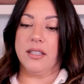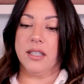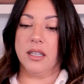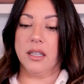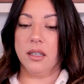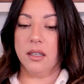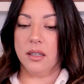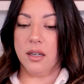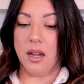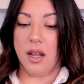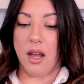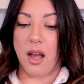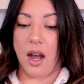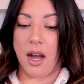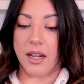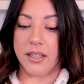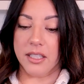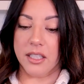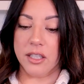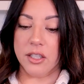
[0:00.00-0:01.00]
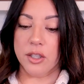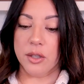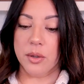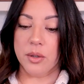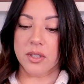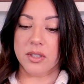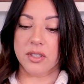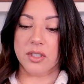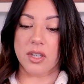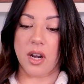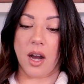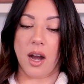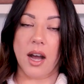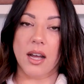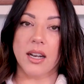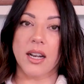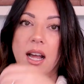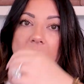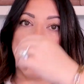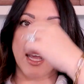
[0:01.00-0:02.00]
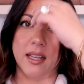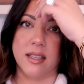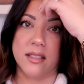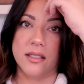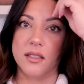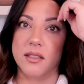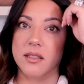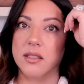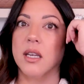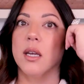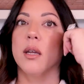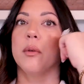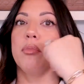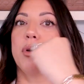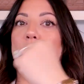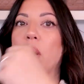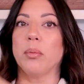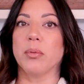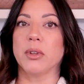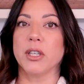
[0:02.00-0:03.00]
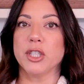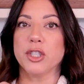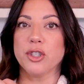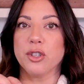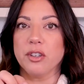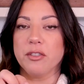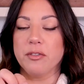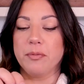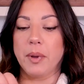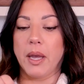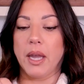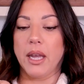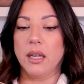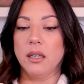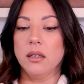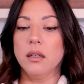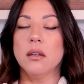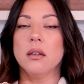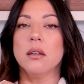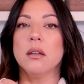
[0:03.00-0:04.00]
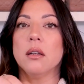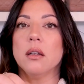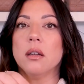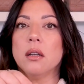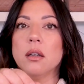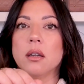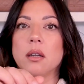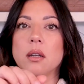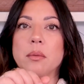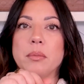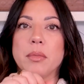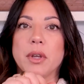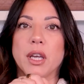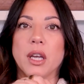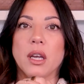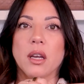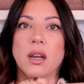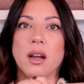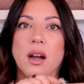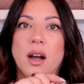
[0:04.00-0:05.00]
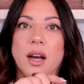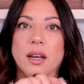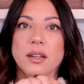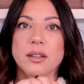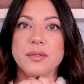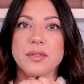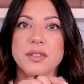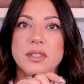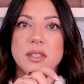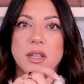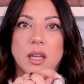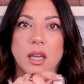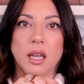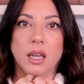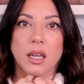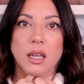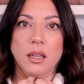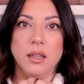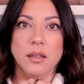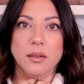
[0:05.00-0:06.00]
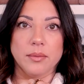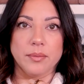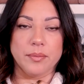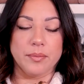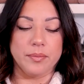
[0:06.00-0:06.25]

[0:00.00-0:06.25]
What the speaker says: did it. I didn't do it as tight as it probably should have been, but you can kind of see.